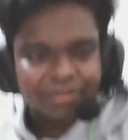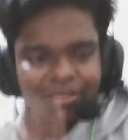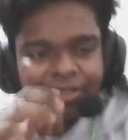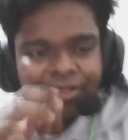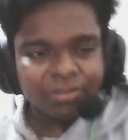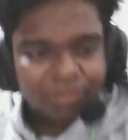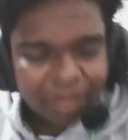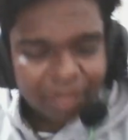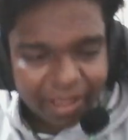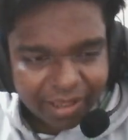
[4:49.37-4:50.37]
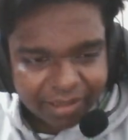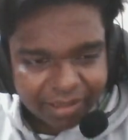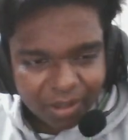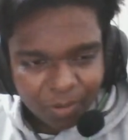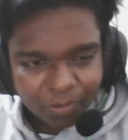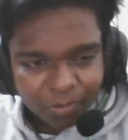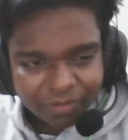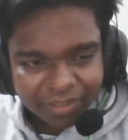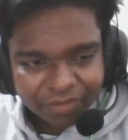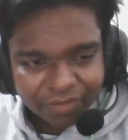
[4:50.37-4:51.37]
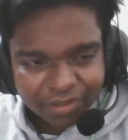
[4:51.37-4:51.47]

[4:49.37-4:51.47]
So now when the function